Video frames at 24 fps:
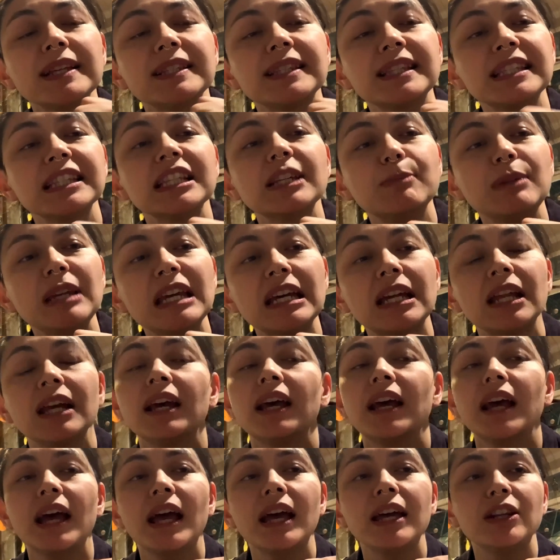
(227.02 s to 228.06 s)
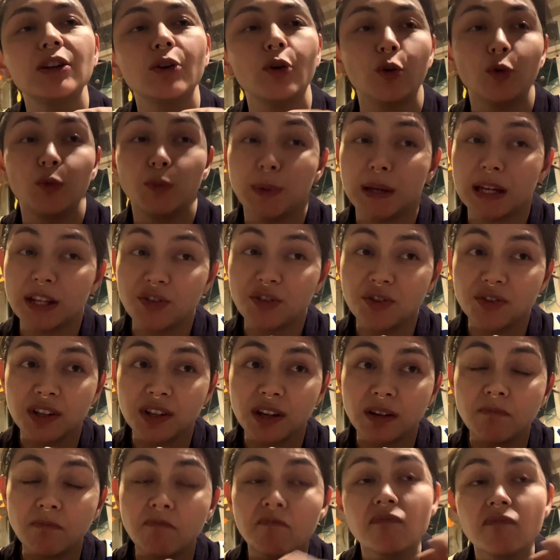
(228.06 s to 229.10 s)
this is gonna be it. And no one would be
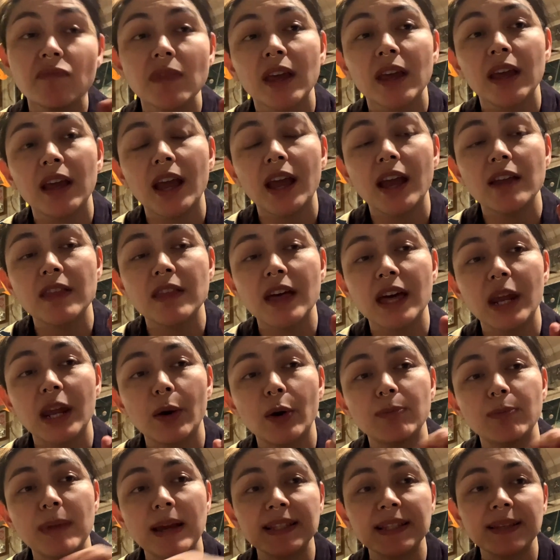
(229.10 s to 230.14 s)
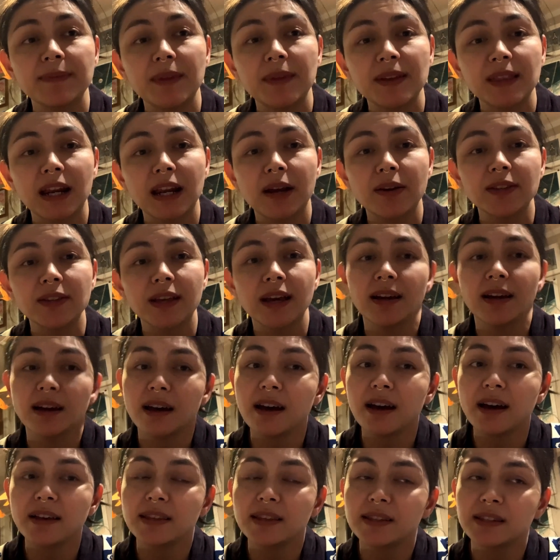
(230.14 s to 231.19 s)
interested. And then I would make something that I was like,
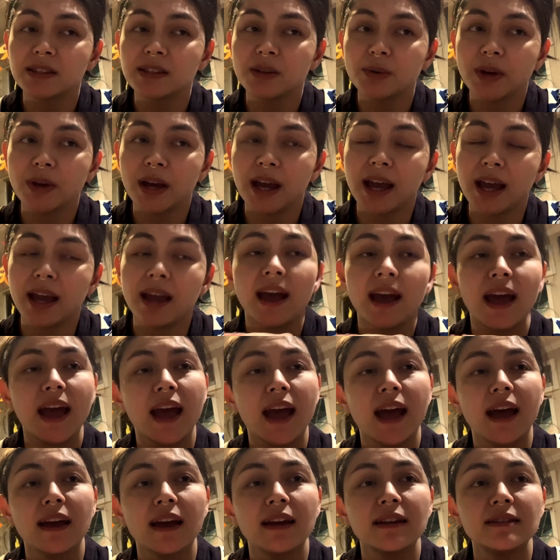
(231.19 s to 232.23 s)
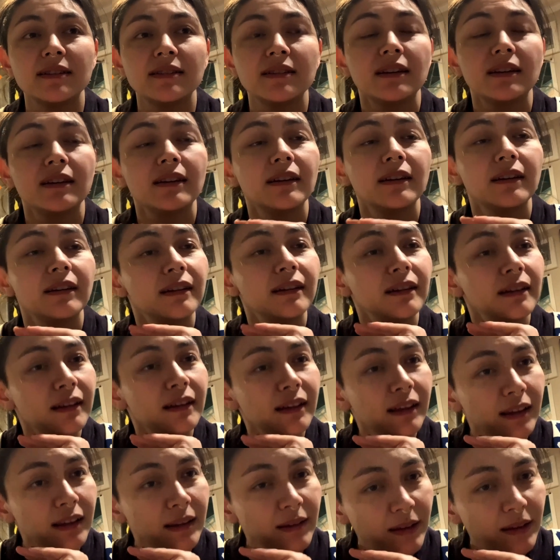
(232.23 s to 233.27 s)
this is okay. And
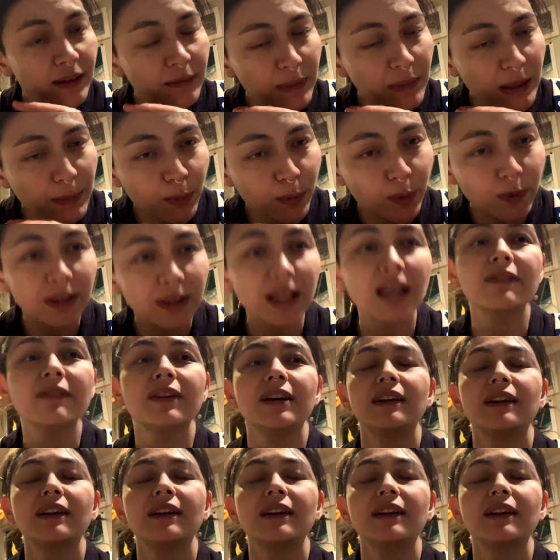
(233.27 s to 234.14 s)
people would love it.